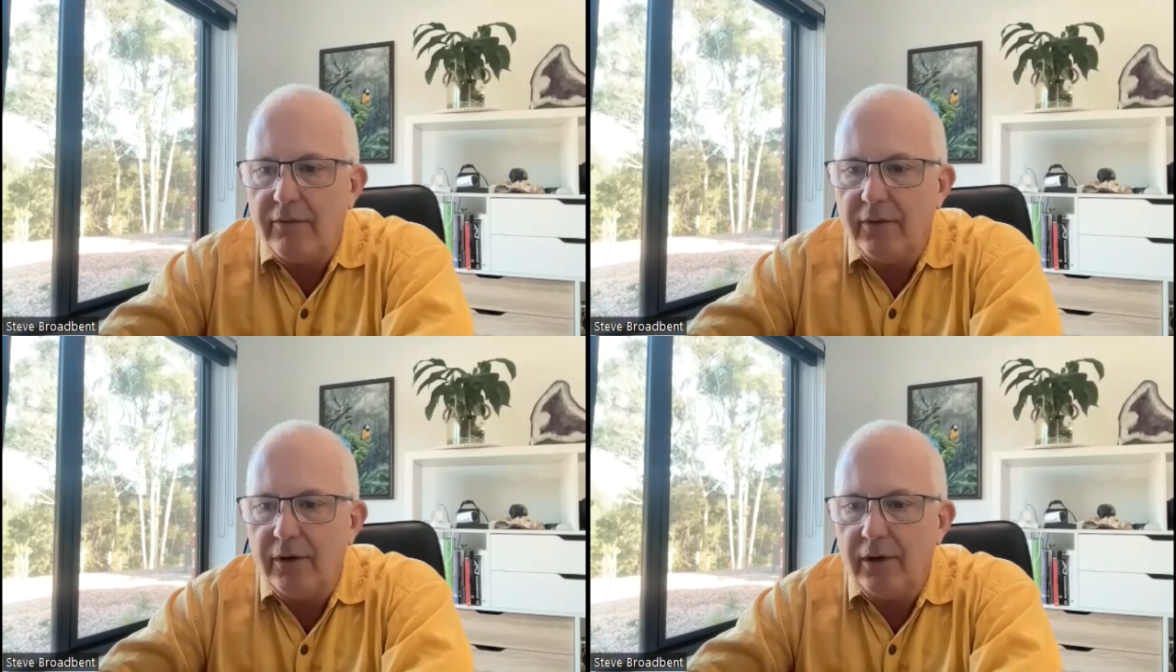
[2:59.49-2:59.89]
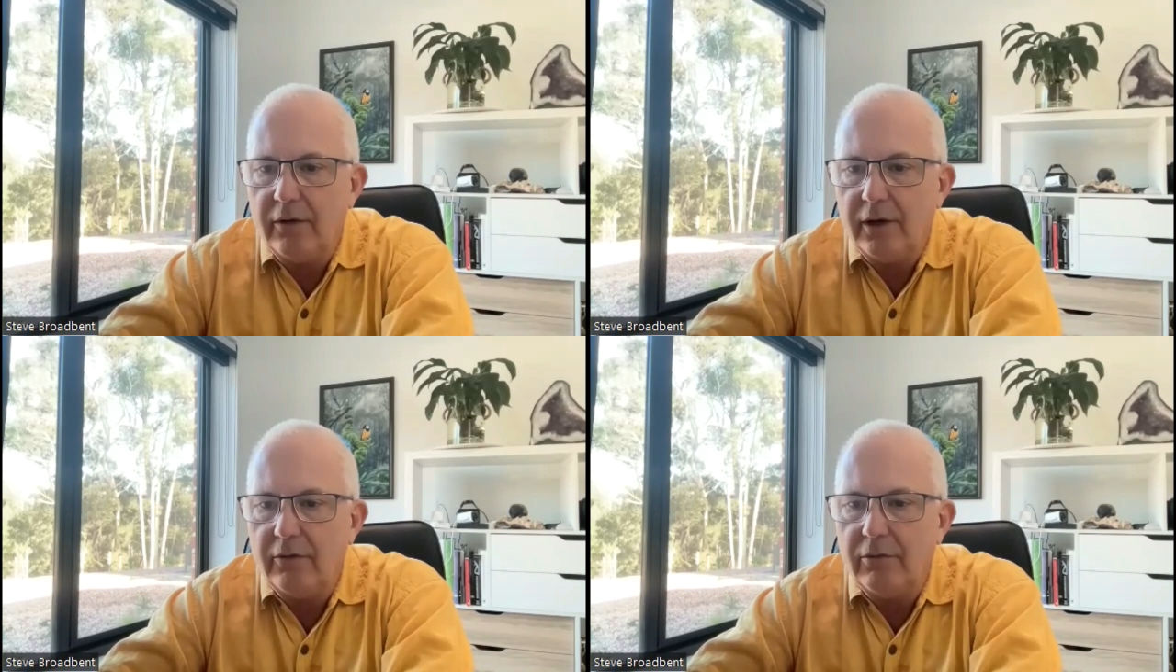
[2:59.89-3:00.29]
for
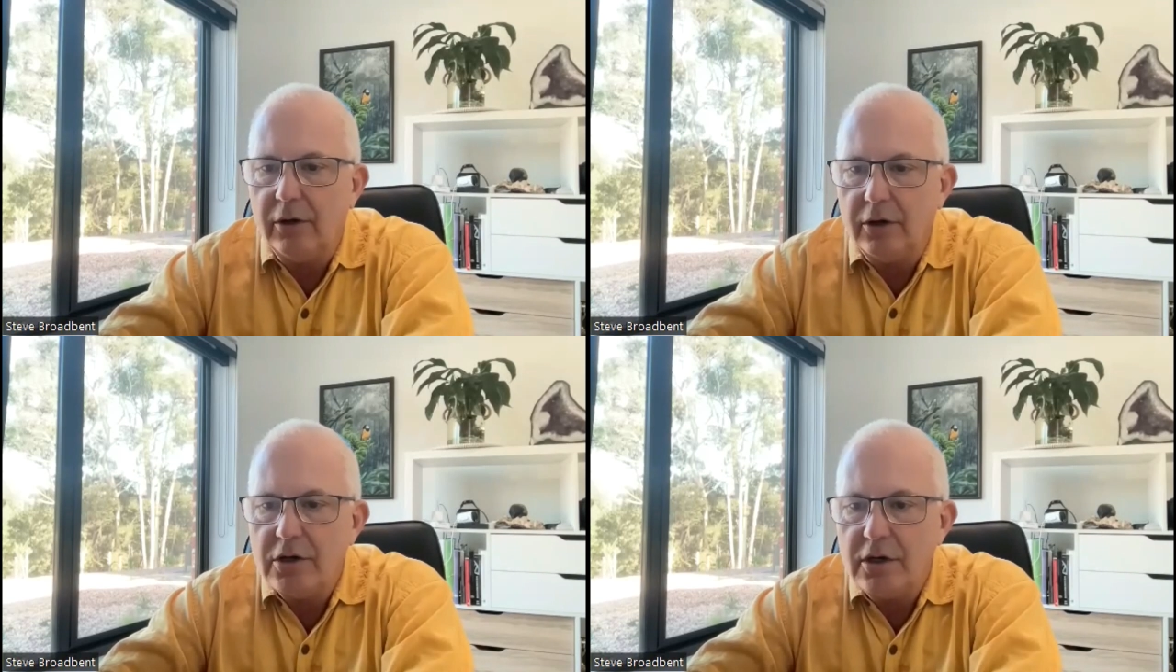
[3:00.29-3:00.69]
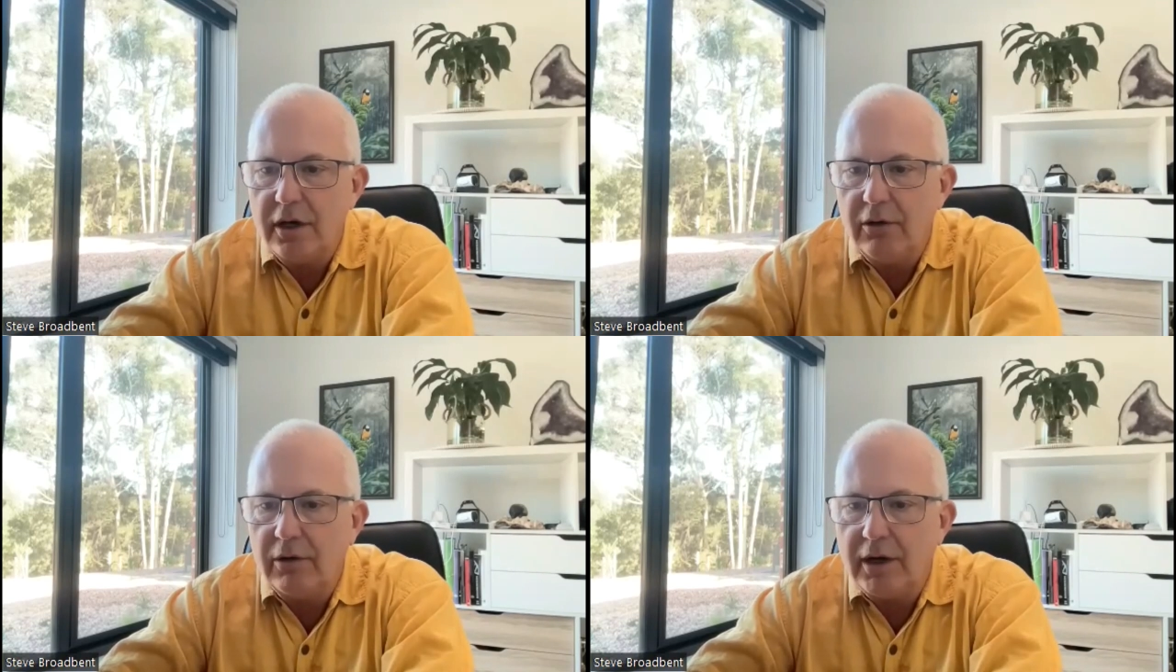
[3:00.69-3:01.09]
its reduction
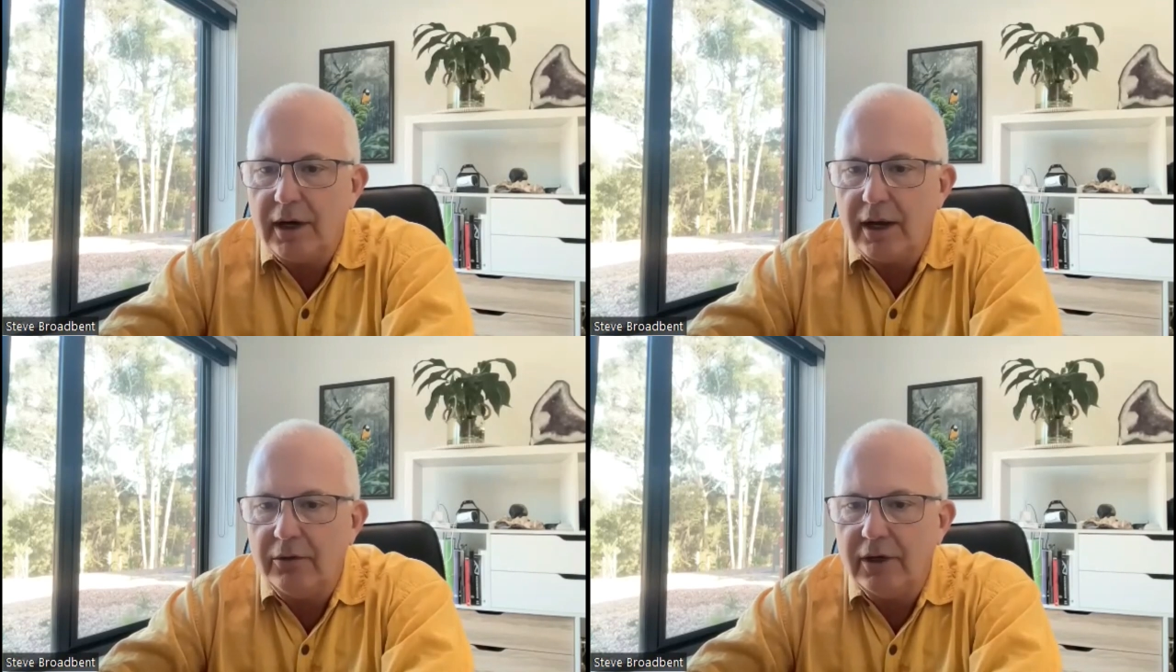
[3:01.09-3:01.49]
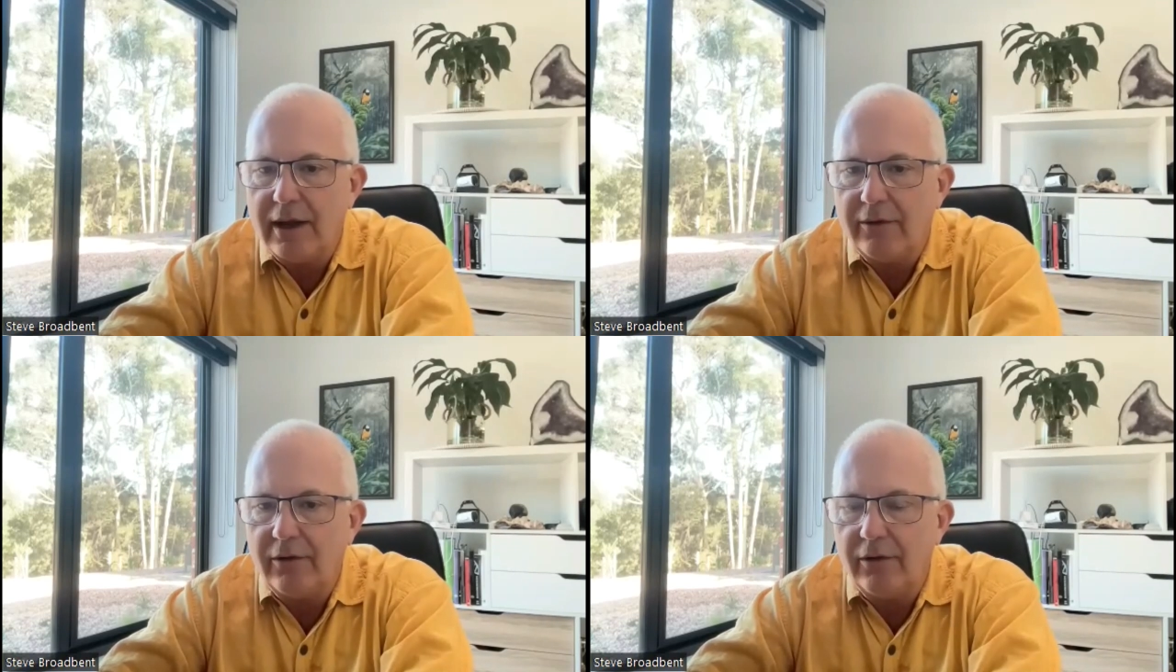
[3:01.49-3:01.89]
in greenhouse
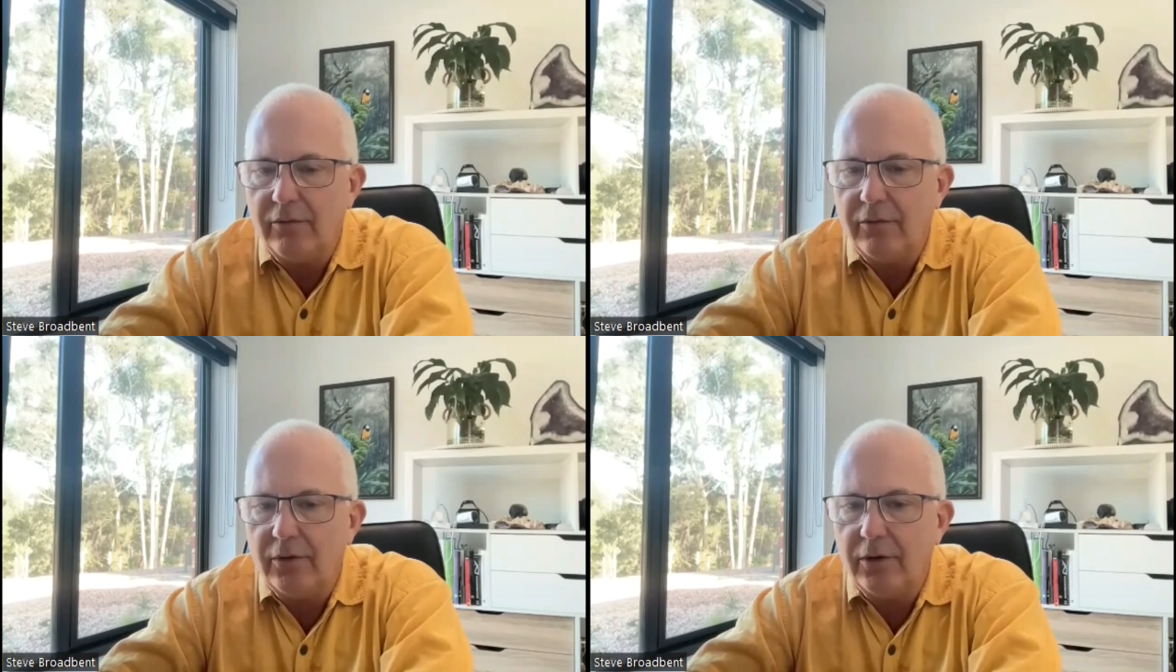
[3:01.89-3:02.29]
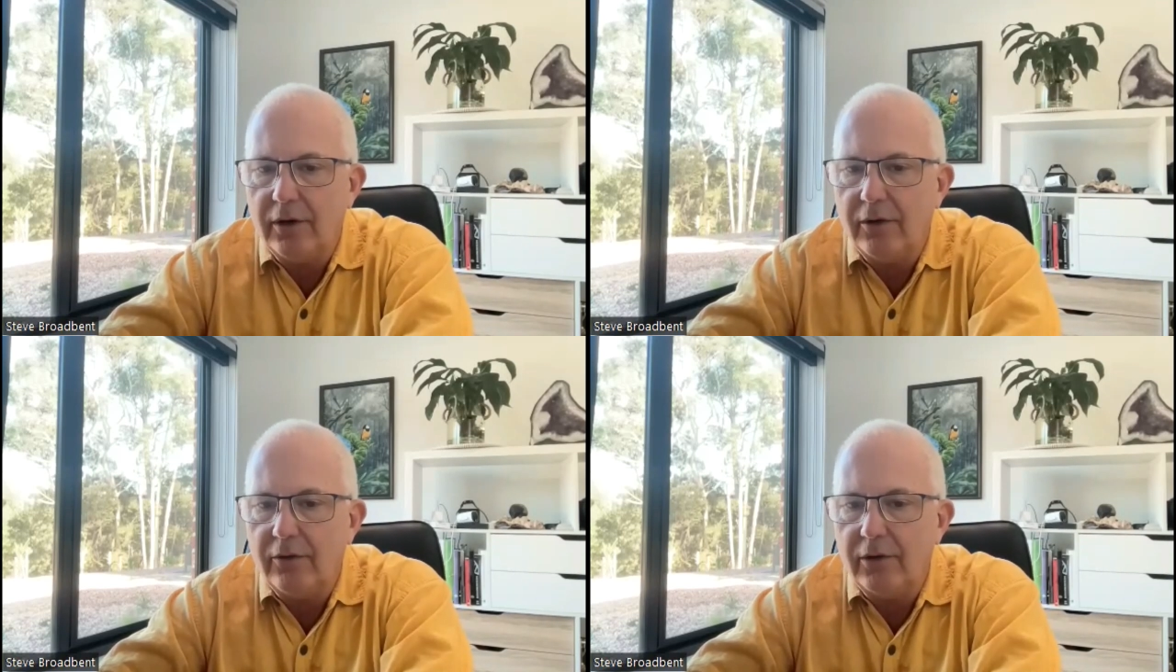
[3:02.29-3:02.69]
gases and for
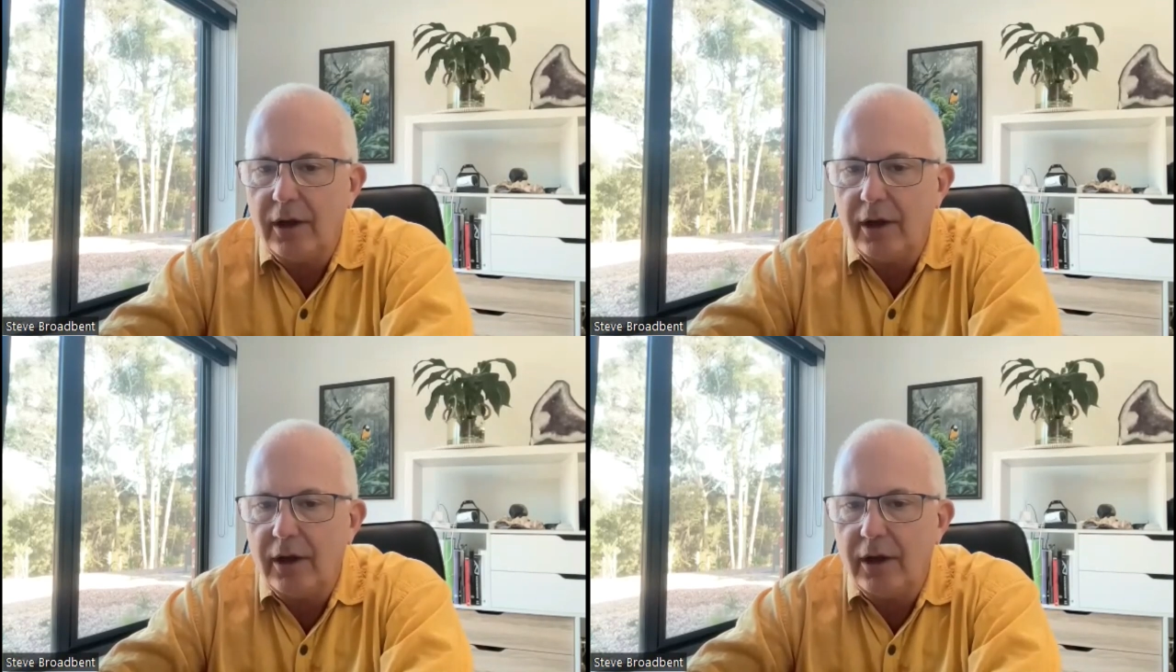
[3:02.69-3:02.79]
its